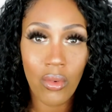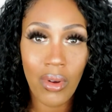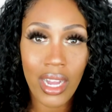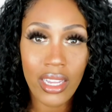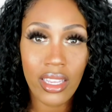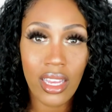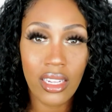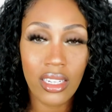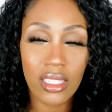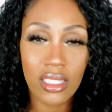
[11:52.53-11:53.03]
why
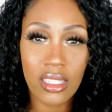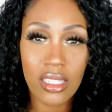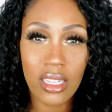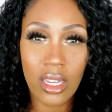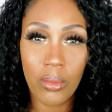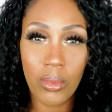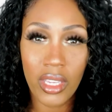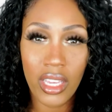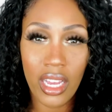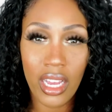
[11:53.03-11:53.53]
y'all didn't tell
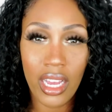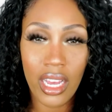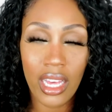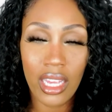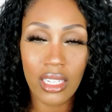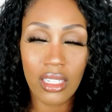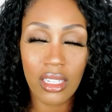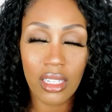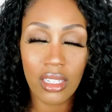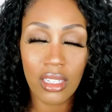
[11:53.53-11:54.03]
me I
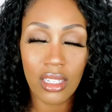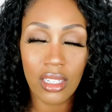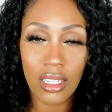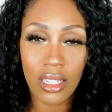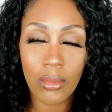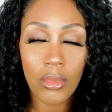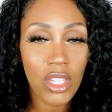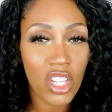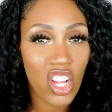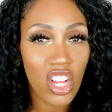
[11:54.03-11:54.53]
had
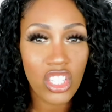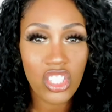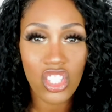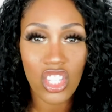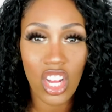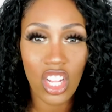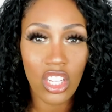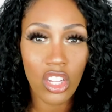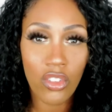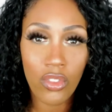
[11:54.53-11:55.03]
lip gloss
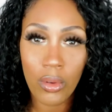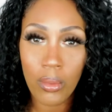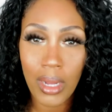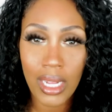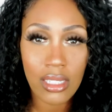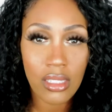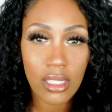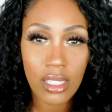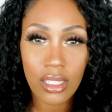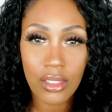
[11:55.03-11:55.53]
all over my
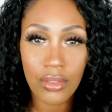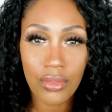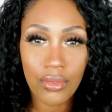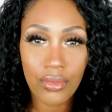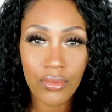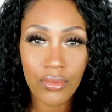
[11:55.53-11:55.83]
teeth?